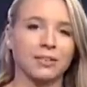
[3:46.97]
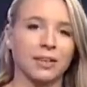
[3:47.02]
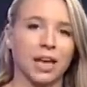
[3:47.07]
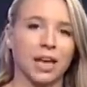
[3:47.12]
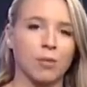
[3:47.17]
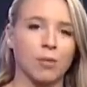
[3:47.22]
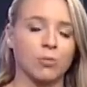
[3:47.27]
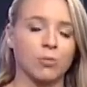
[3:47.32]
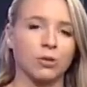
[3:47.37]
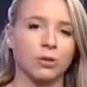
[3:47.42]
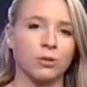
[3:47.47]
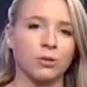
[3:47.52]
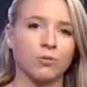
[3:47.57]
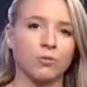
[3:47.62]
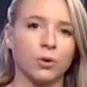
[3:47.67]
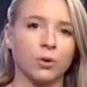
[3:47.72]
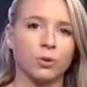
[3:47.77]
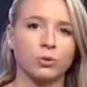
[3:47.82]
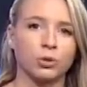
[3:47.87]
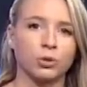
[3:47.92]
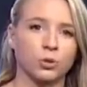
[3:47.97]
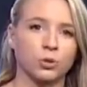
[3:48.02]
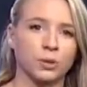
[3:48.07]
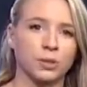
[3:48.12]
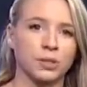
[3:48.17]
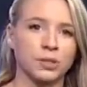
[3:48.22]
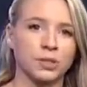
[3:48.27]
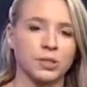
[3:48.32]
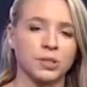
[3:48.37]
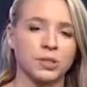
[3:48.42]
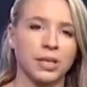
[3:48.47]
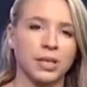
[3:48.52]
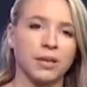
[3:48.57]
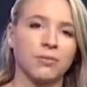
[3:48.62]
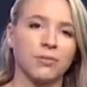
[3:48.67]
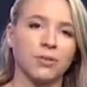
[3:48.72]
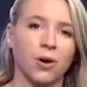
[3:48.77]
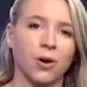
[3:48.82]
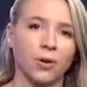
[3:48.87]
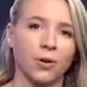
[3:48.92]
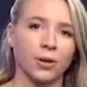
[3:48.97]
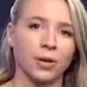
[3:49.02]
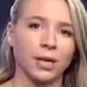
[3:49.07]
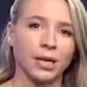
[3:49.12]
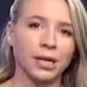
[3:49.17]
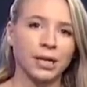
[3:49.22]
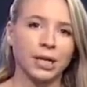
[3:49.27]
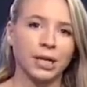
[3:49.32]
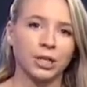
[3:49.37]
Campbell and photojournalist Dave Garden